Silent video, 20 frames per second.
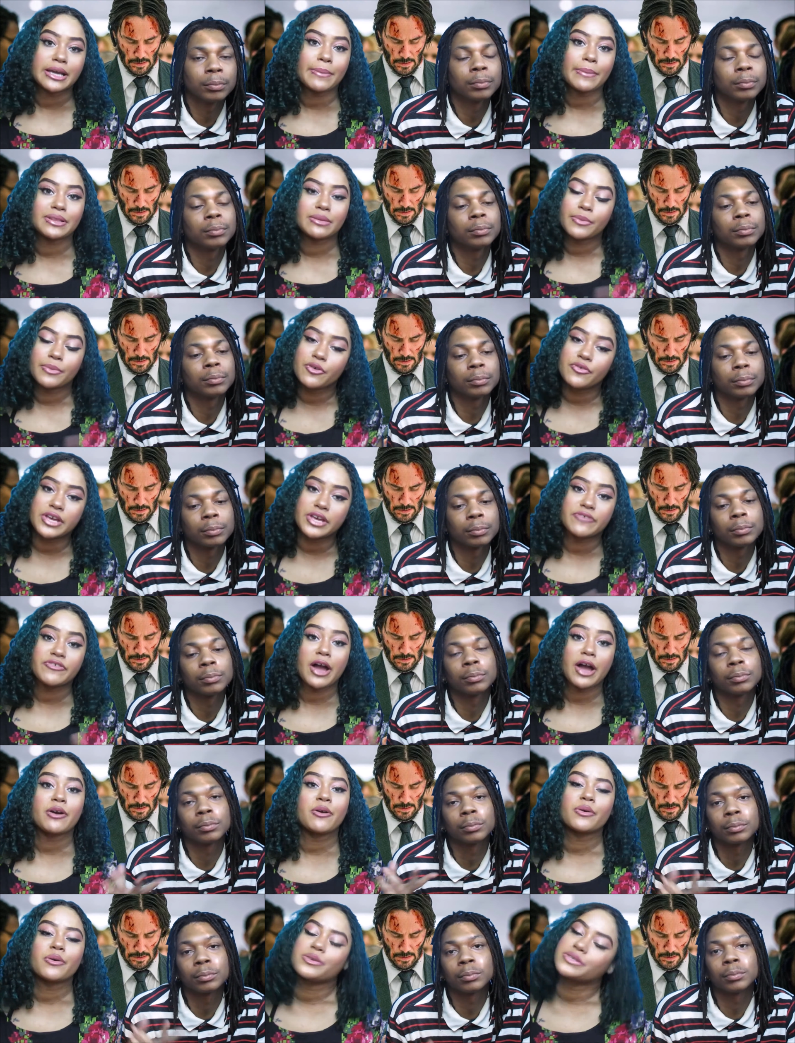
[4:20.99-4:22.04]
Speaker 1: about the movie, if y'all
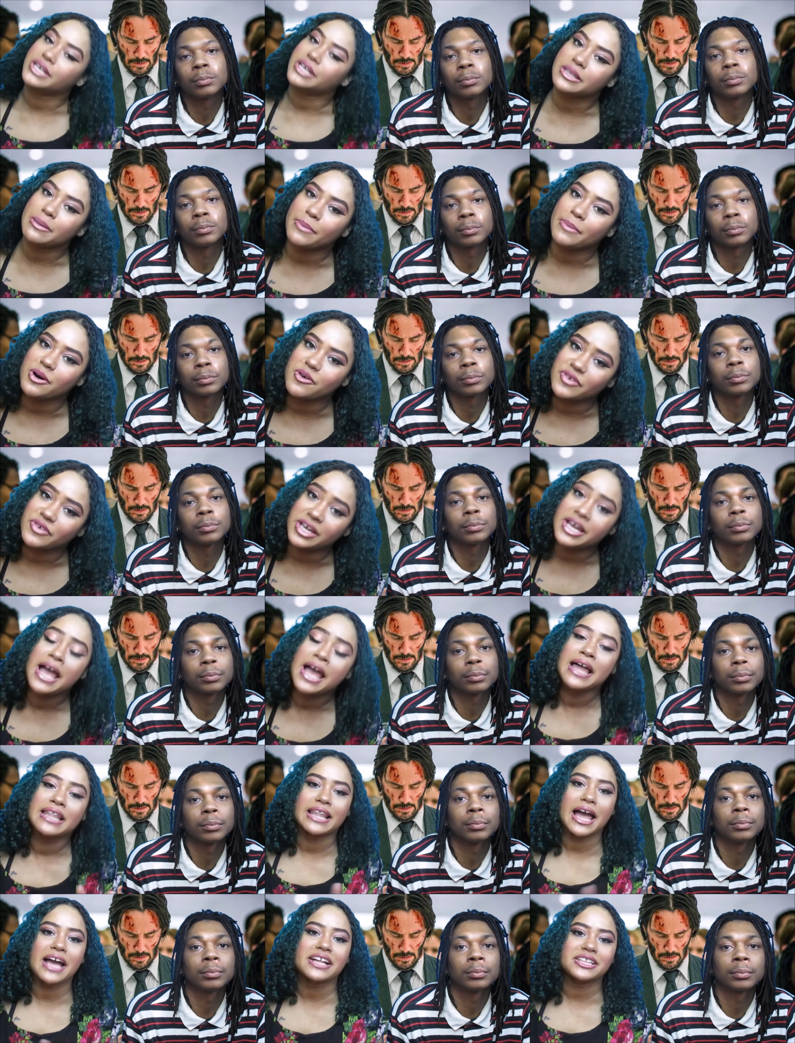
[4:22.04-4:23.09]
gonna go see the movie.
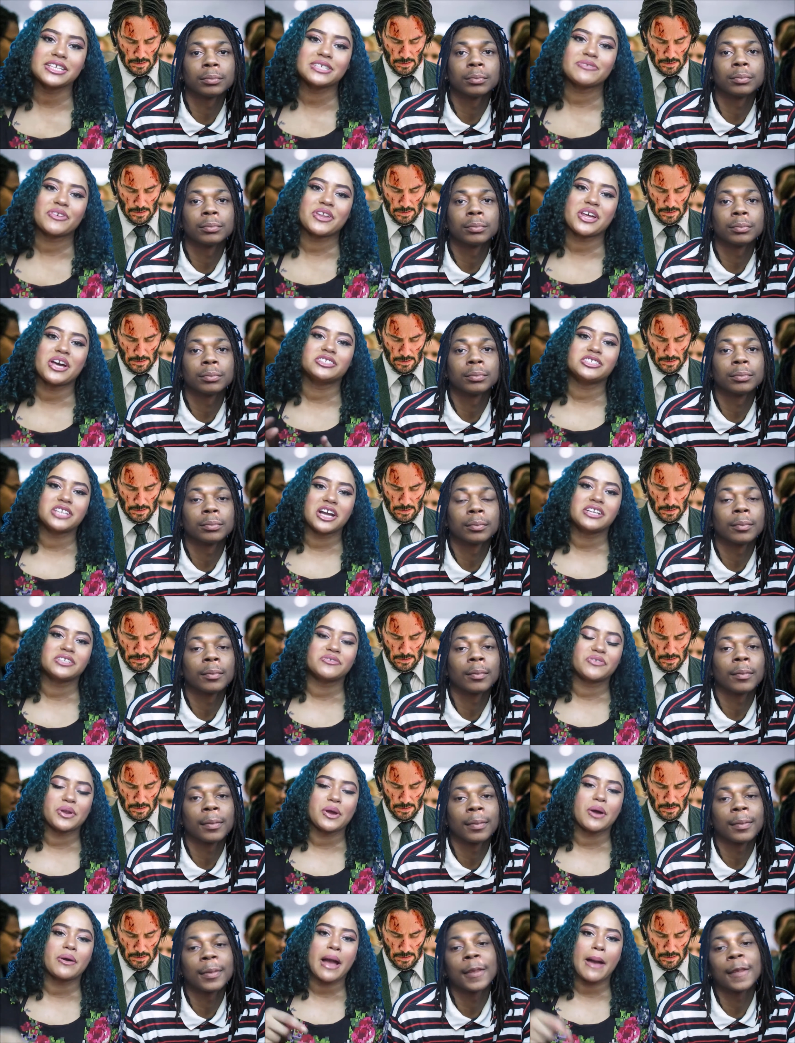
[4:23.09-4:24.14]
Like this video, share this
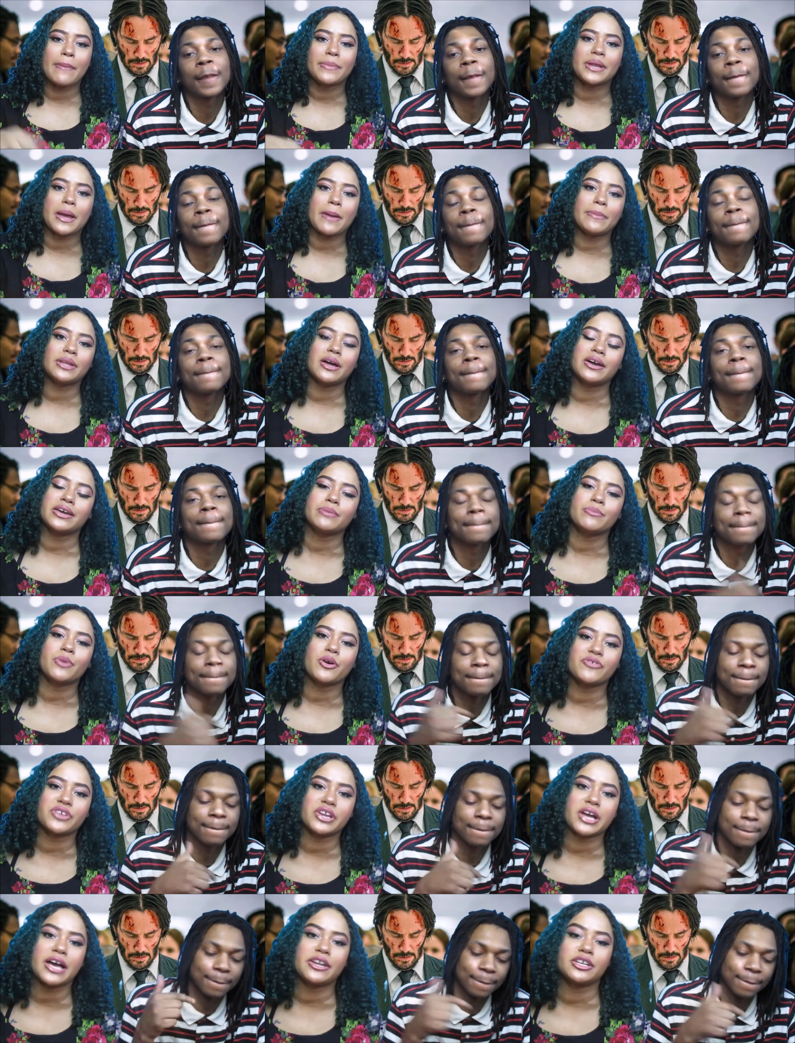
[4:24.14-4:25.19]
video, comment down below any more
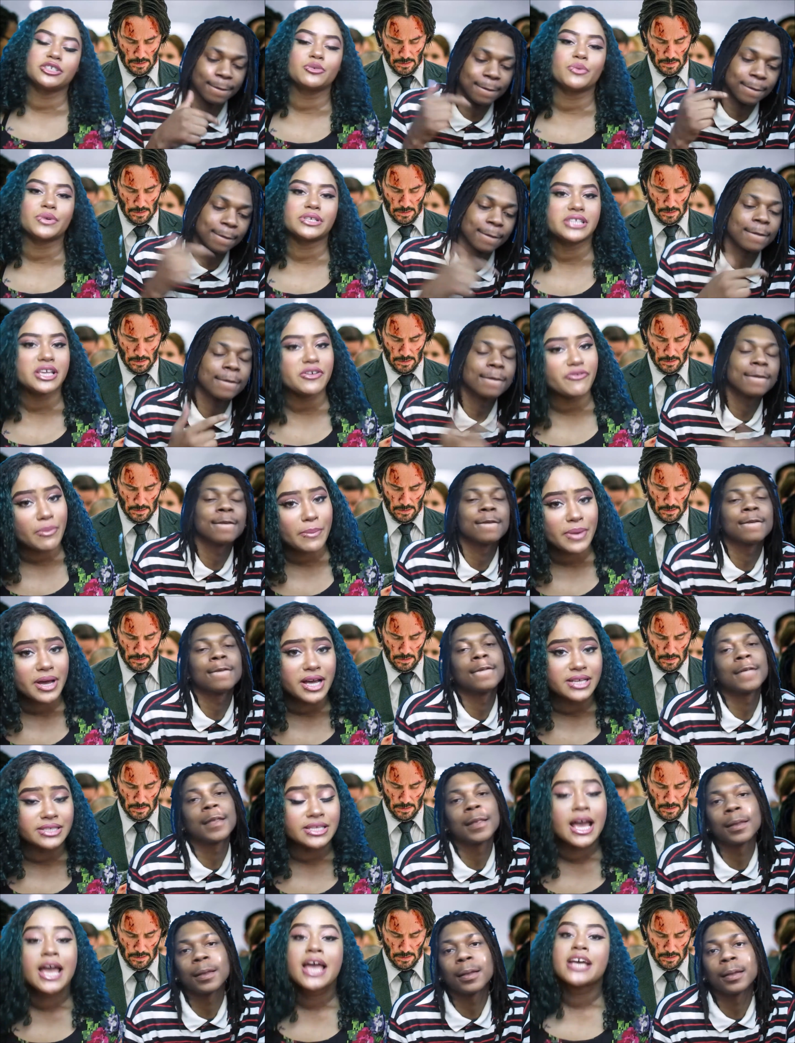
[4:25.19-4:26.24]
video ideas you want to see from
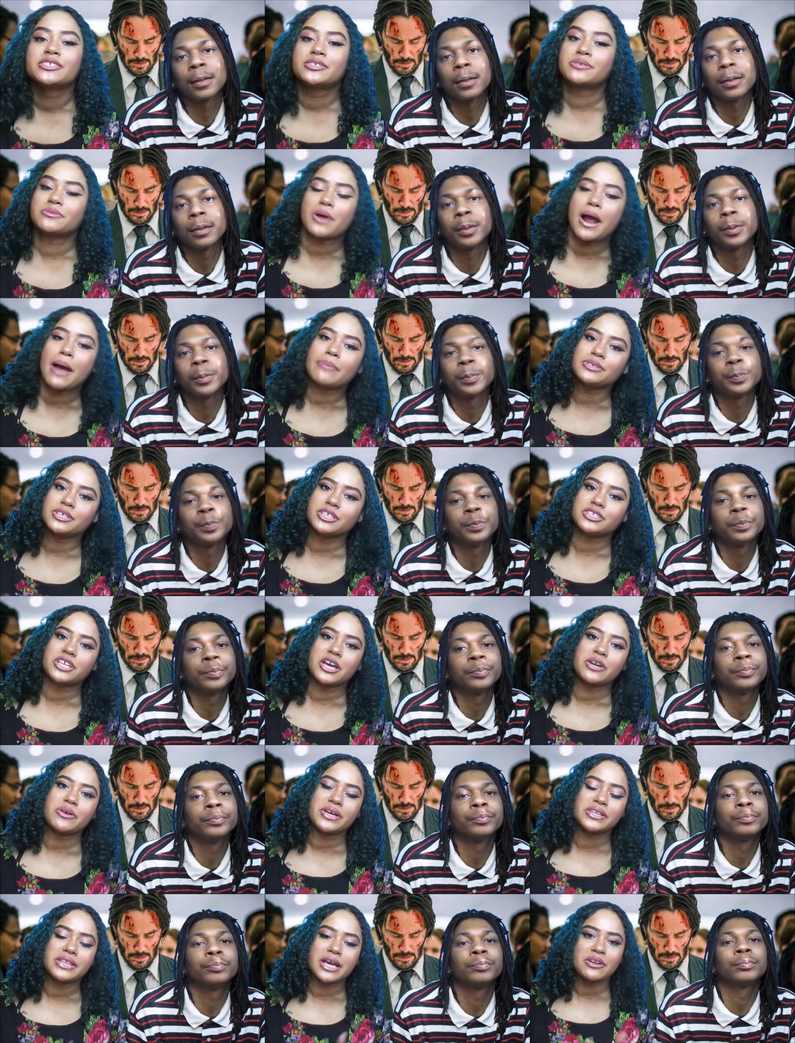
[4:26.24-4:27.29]
us. Subscribe to the
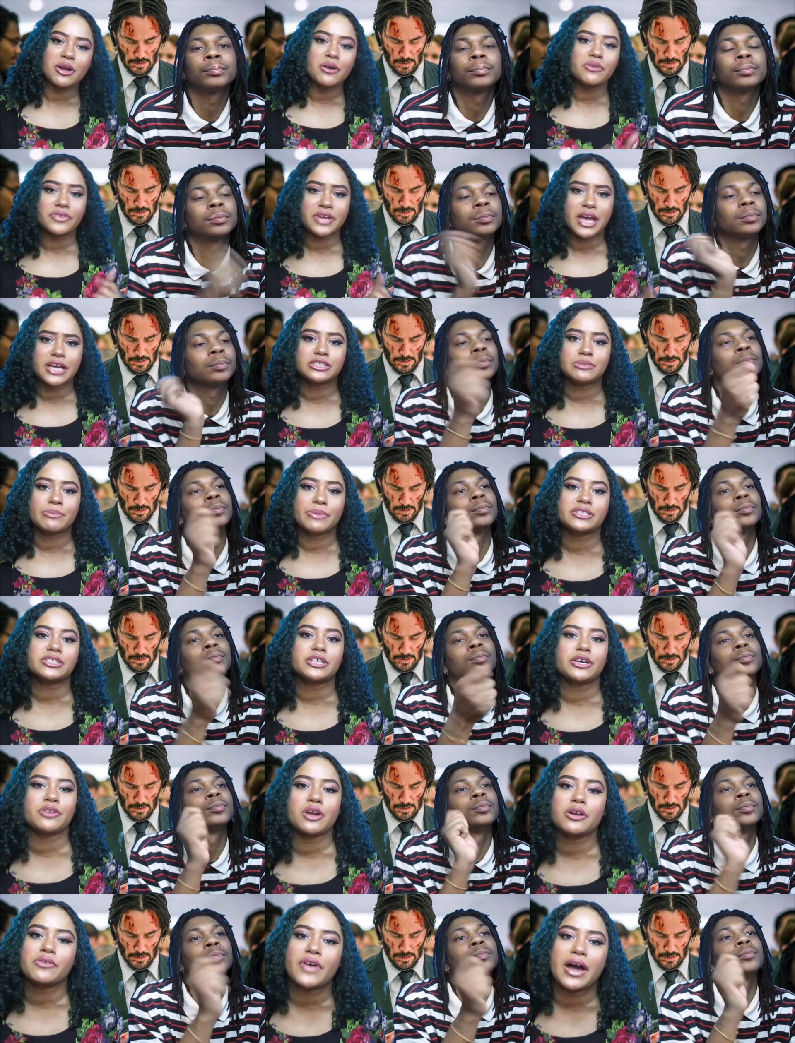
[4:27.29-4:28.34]
channel, hit that notification bell so
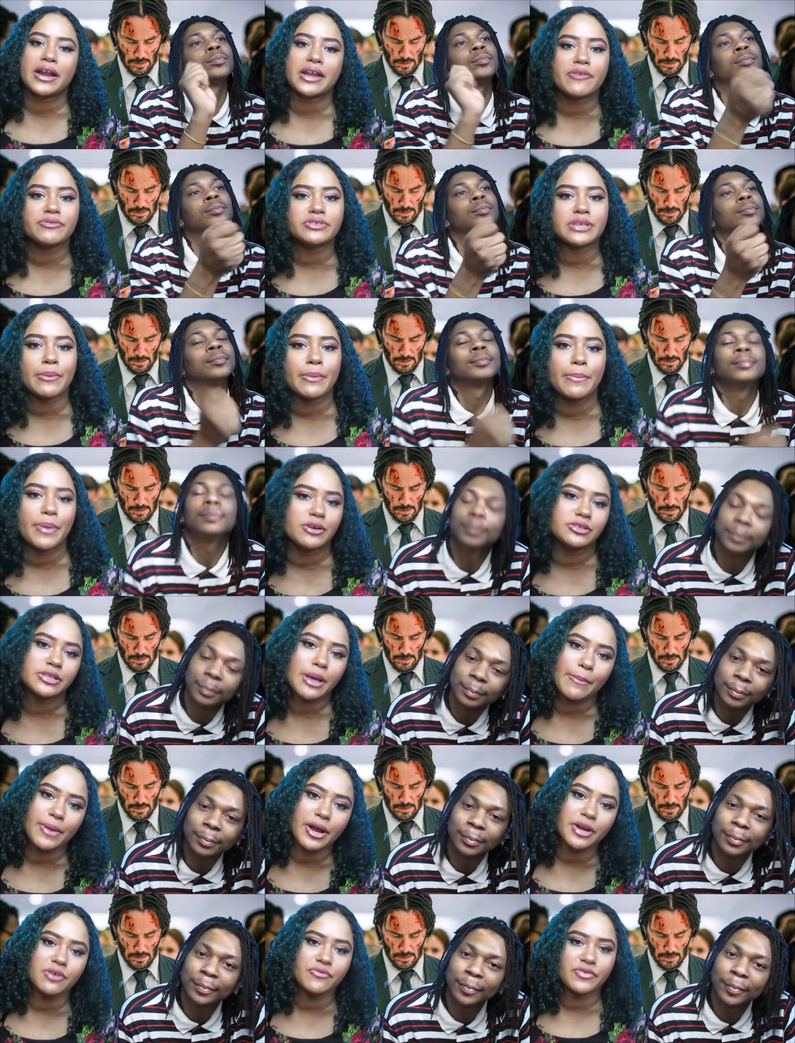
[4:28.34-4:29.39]
you're notified every time we post a
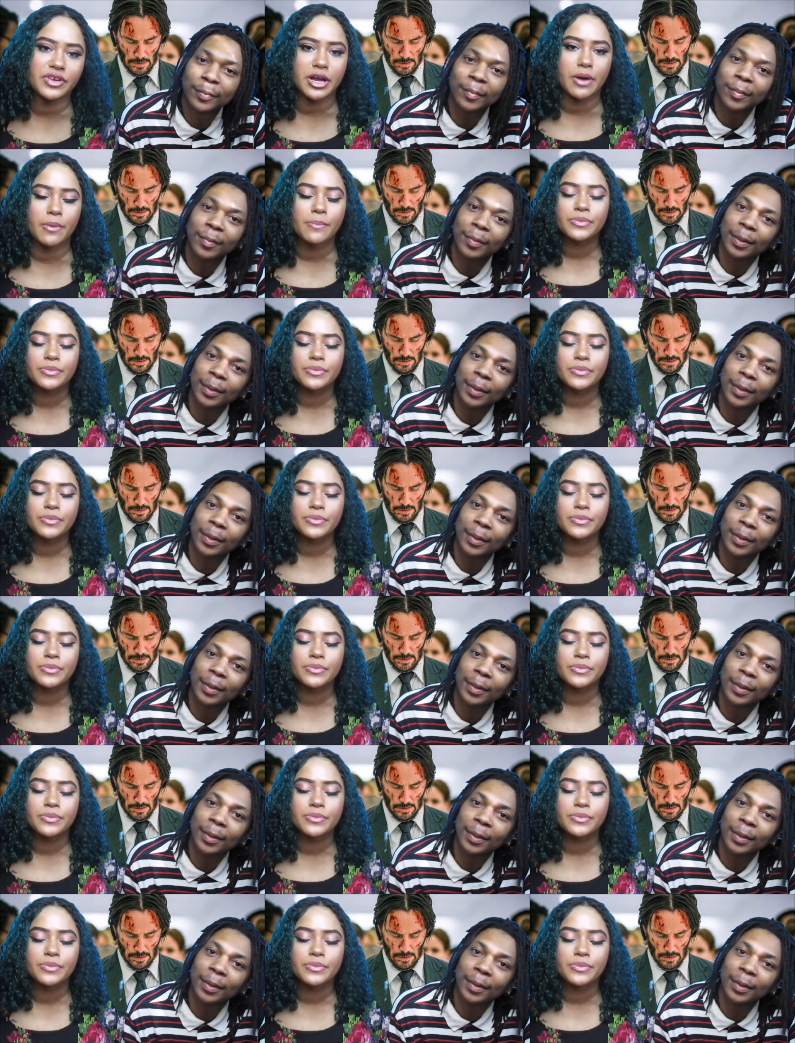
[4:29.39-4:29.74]
brand new video.